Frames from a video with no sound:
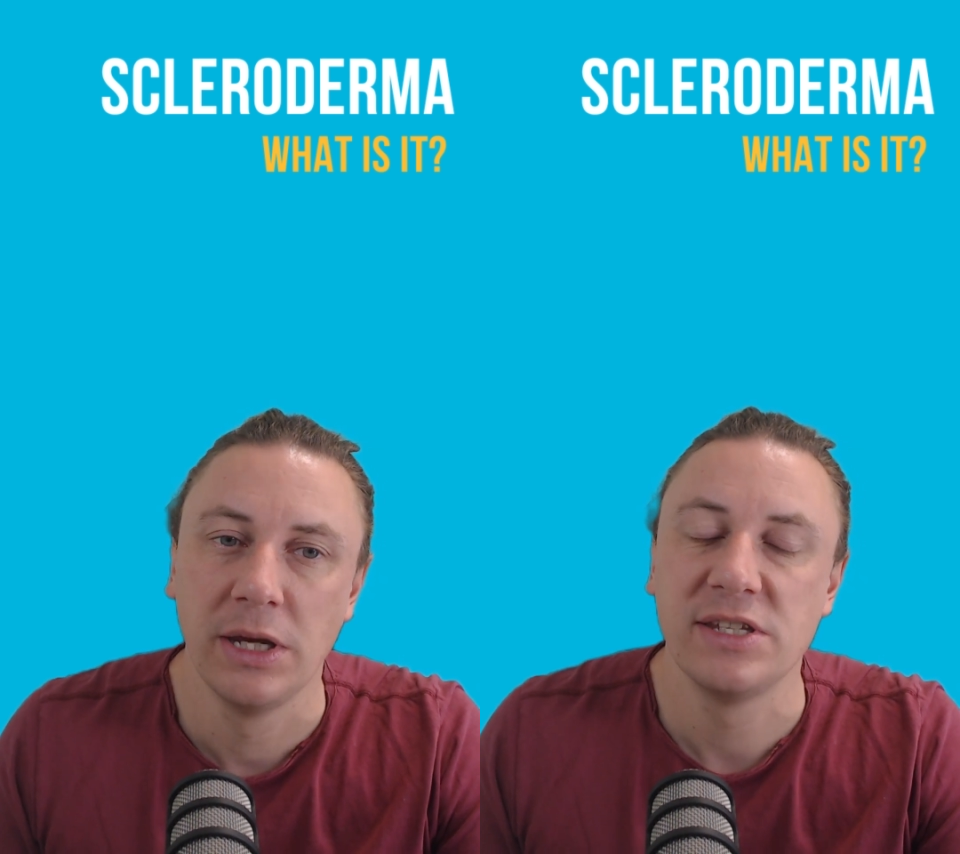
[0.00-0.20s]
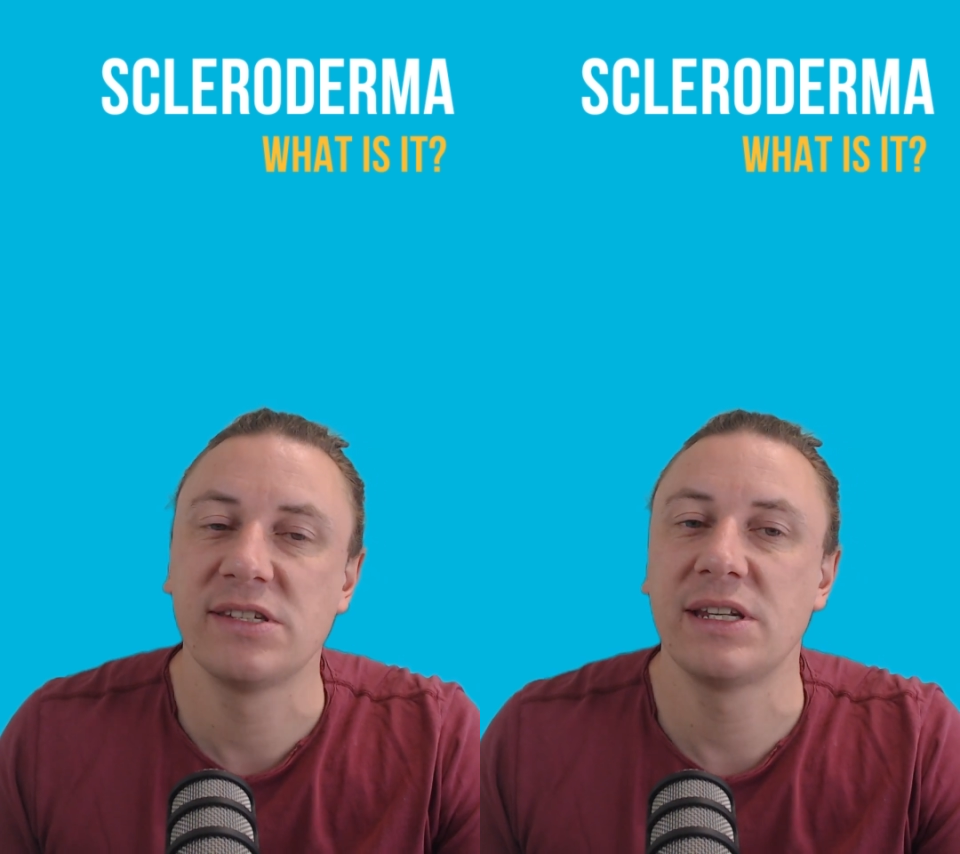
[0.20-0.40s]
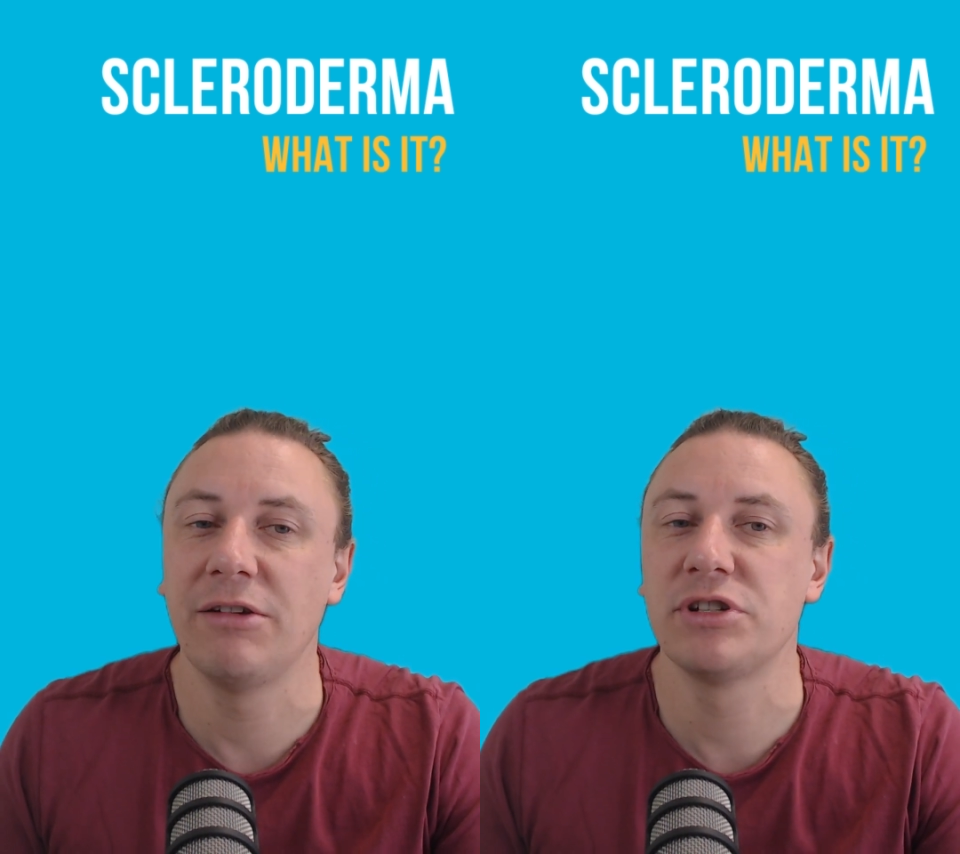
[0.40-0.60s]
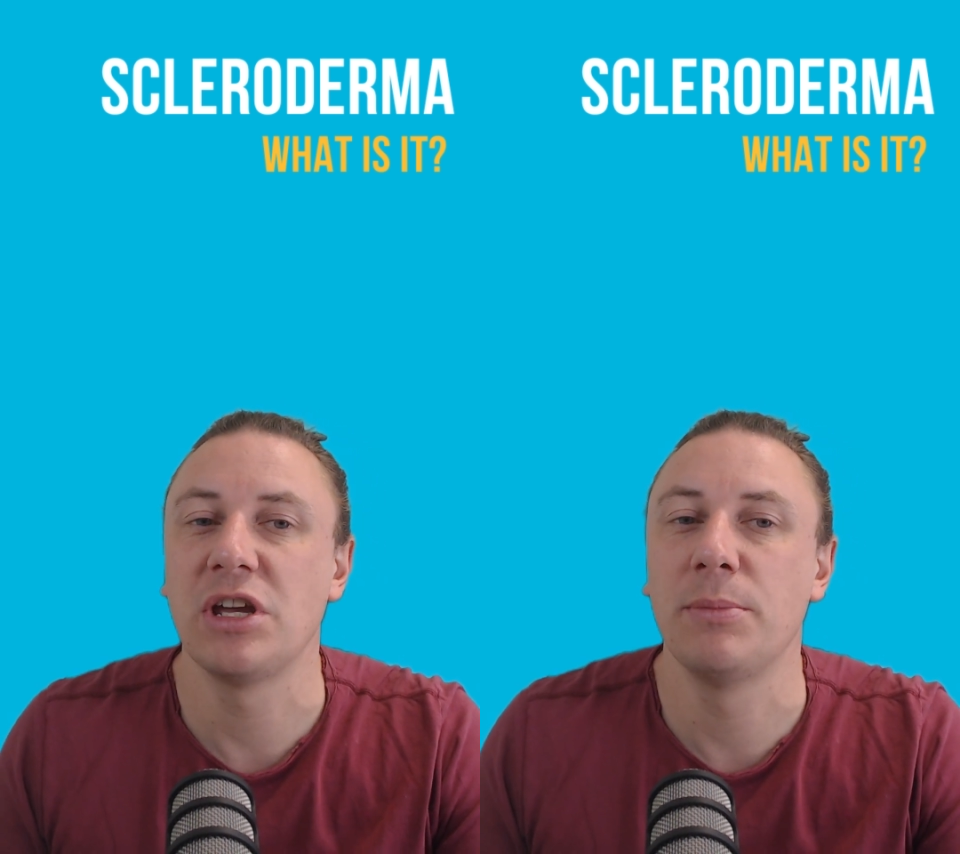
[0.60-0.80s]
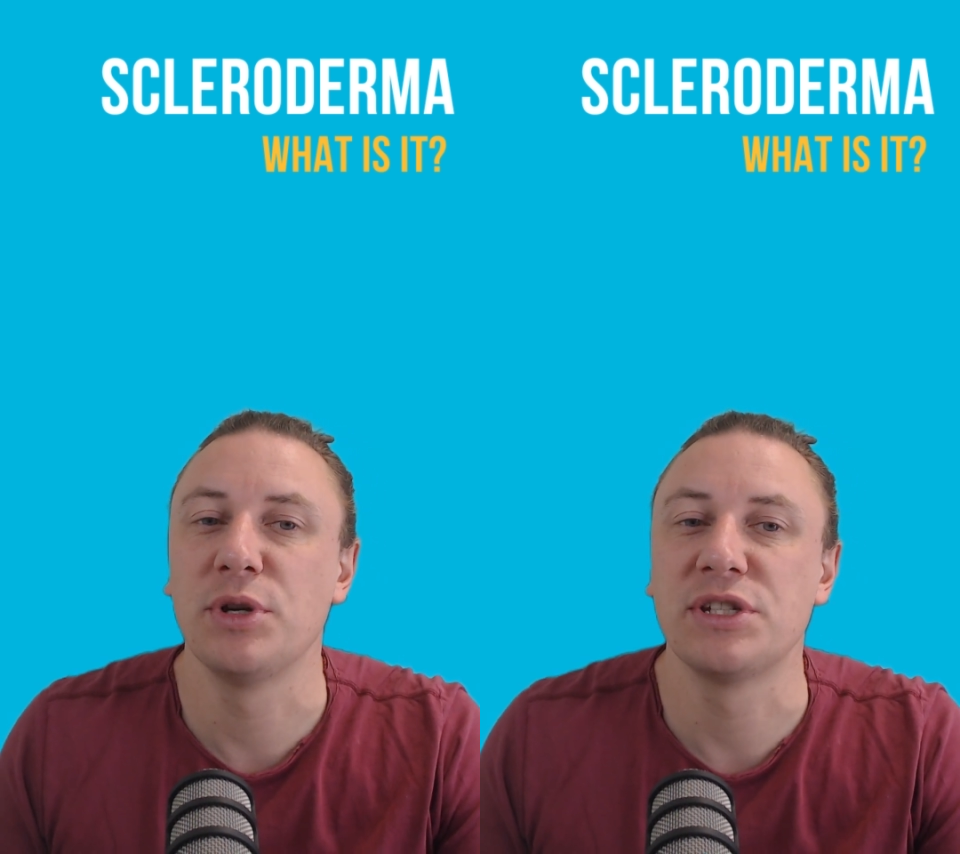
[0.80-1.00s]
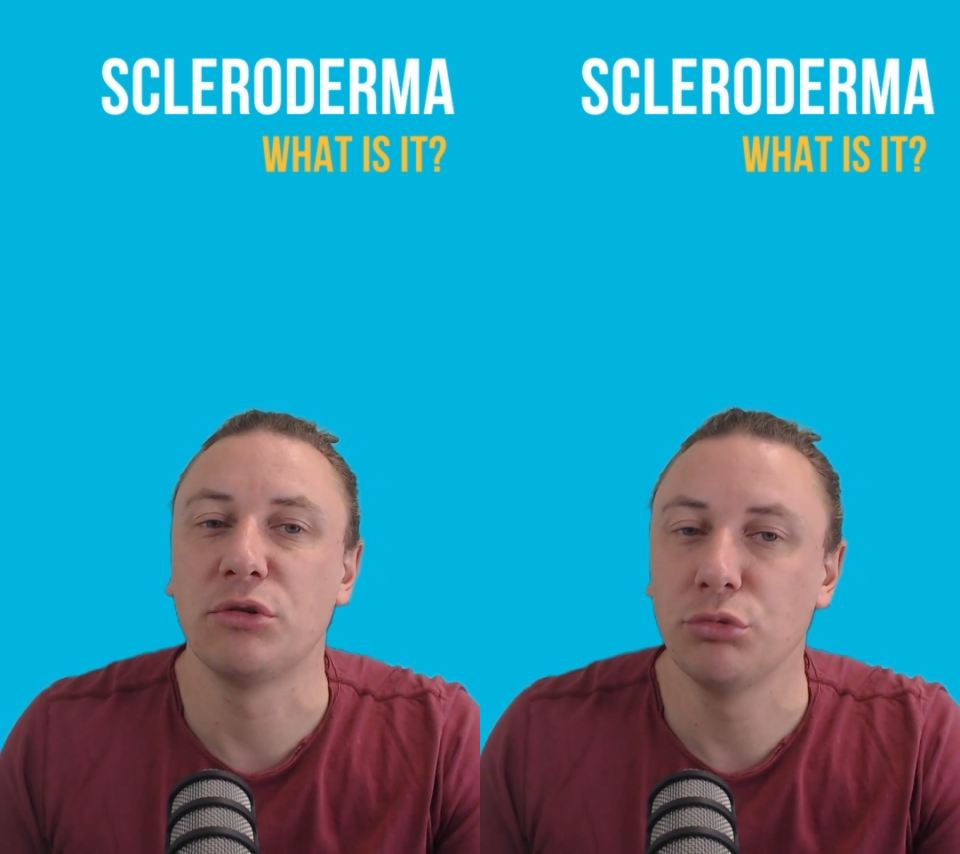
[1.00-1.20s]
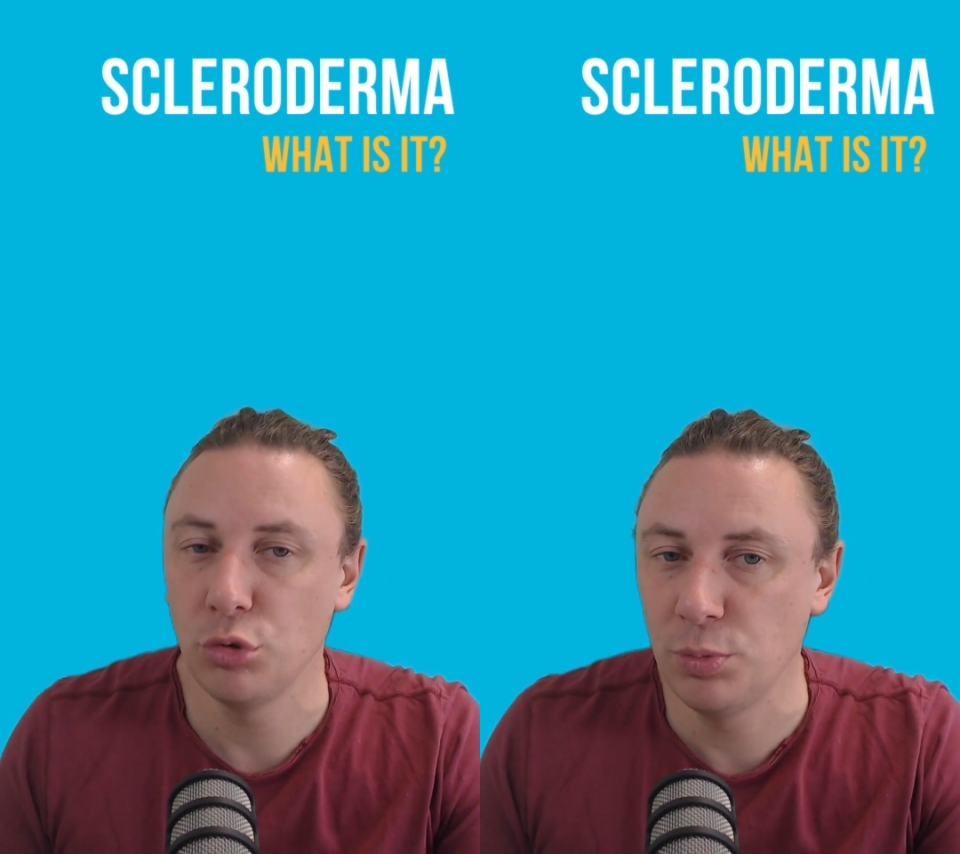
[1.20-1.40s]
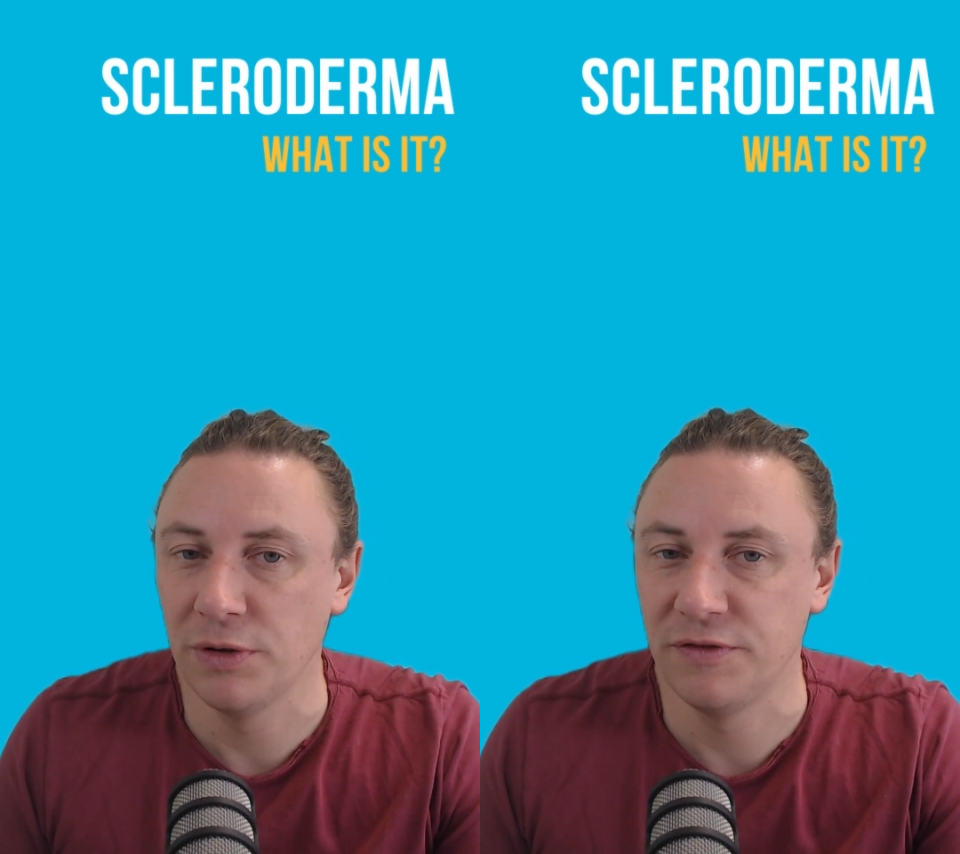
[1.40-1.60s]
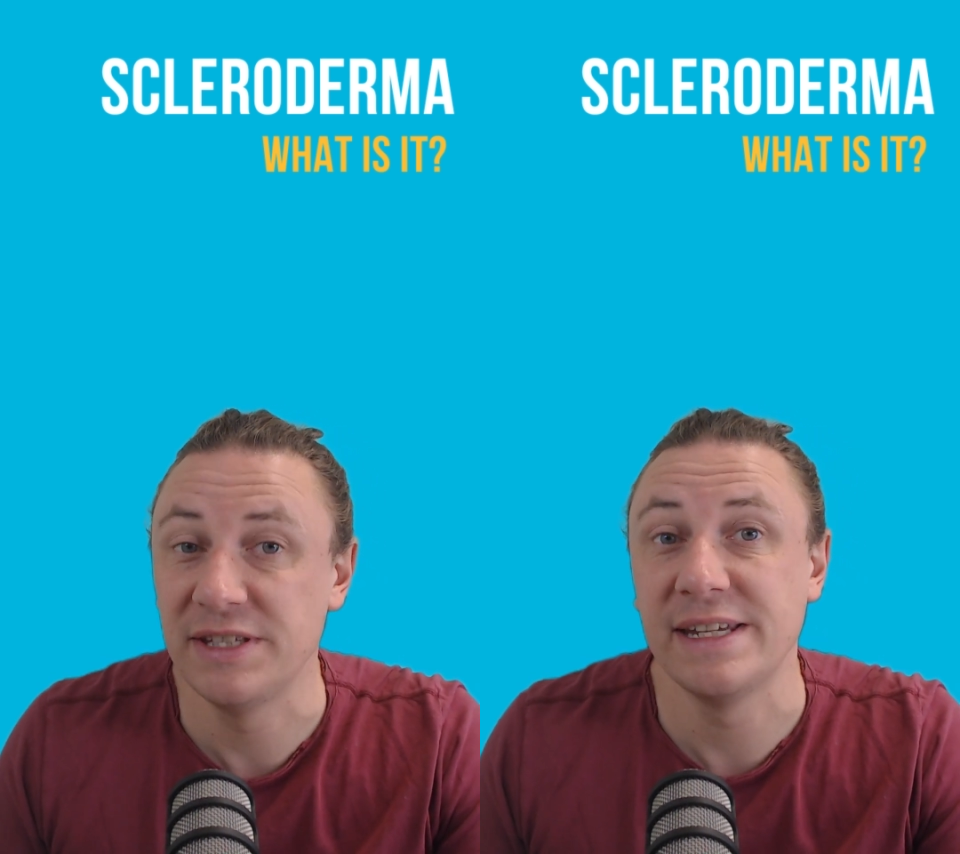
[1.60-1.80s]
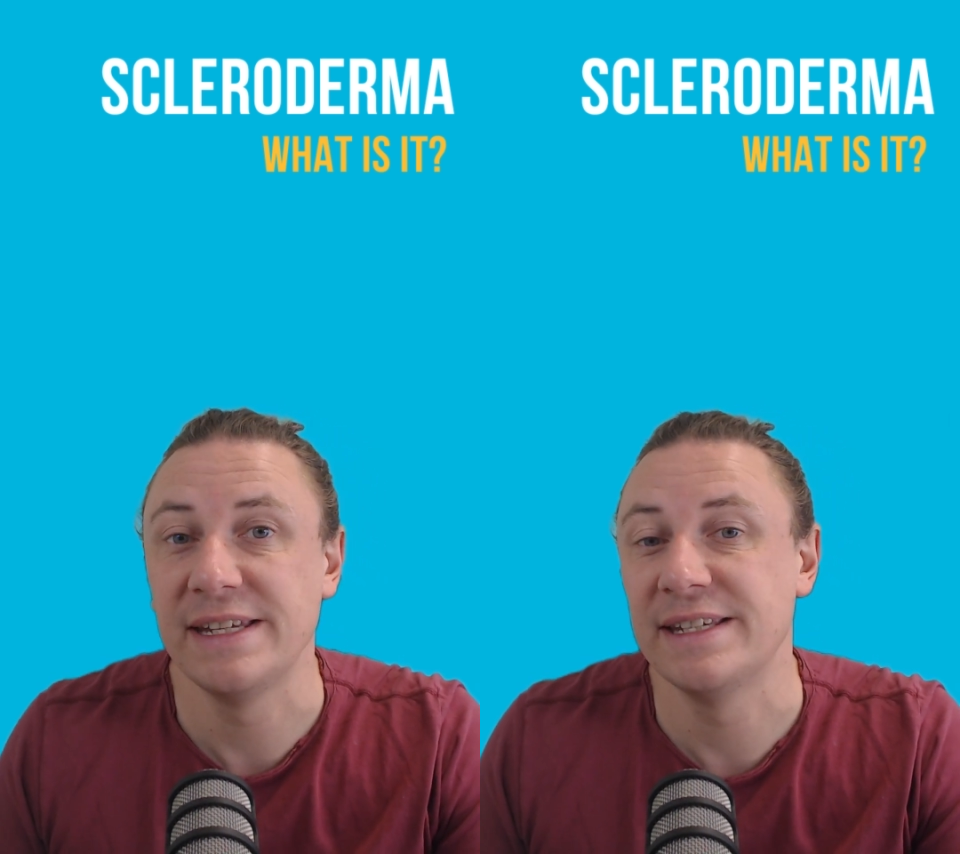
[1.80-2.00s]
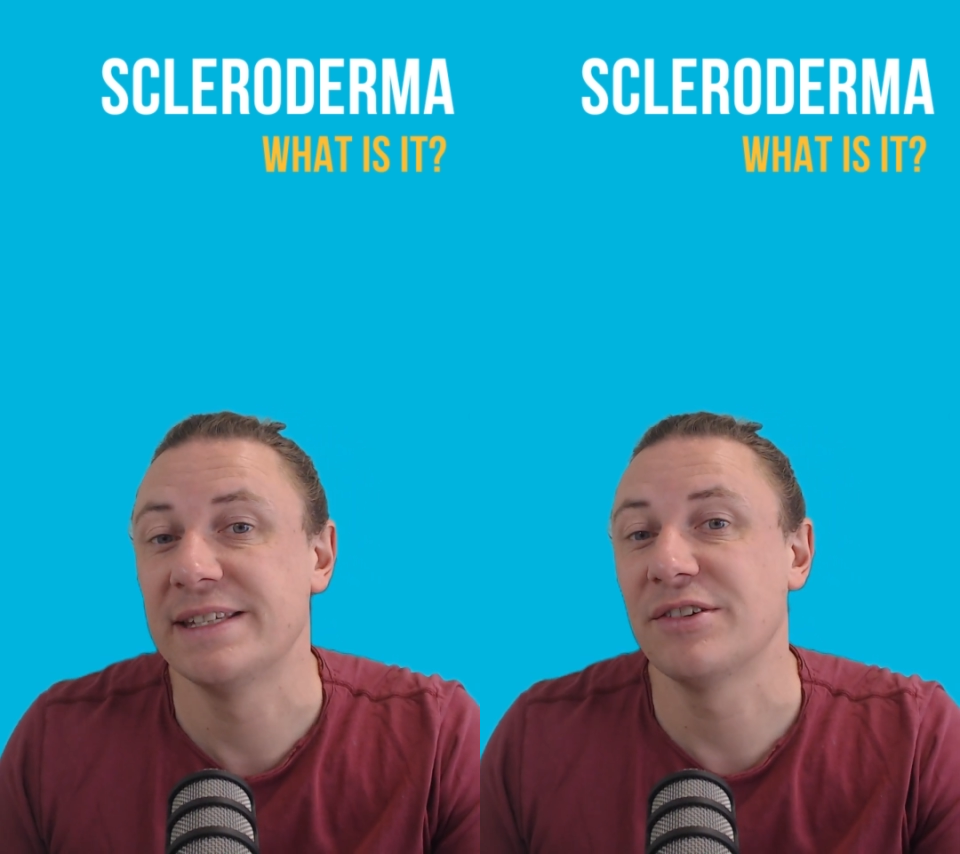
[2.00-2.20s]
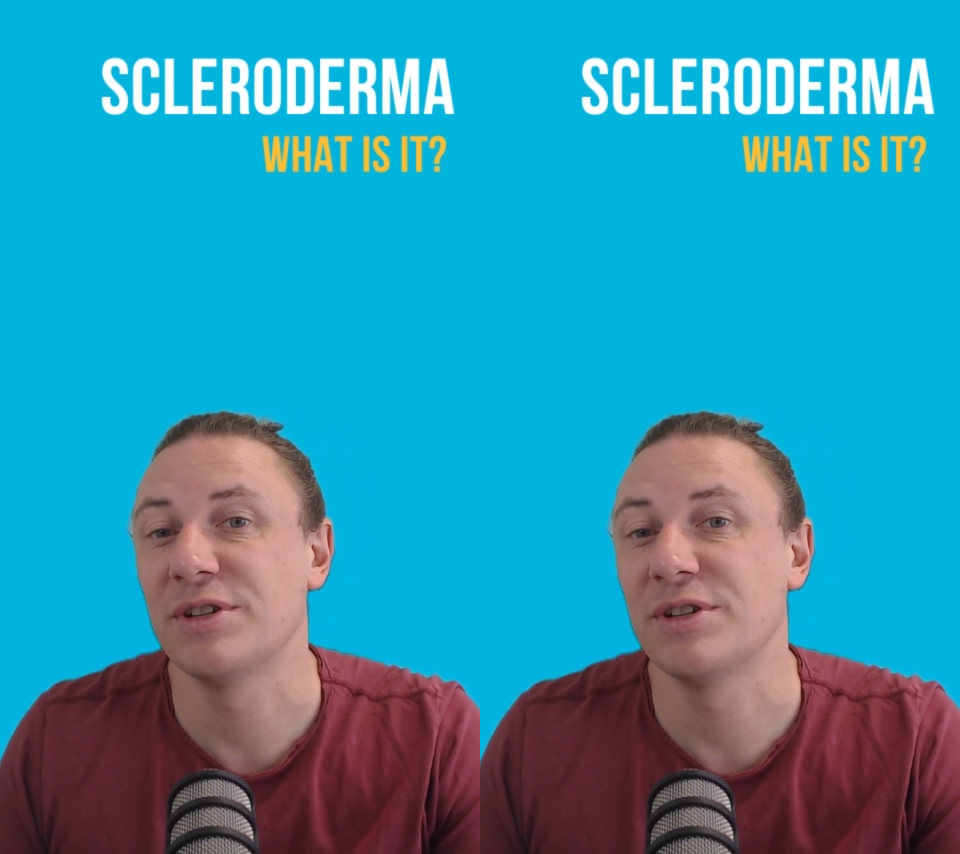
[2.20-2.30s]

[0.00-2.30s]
Scleroderma is a group of diseases that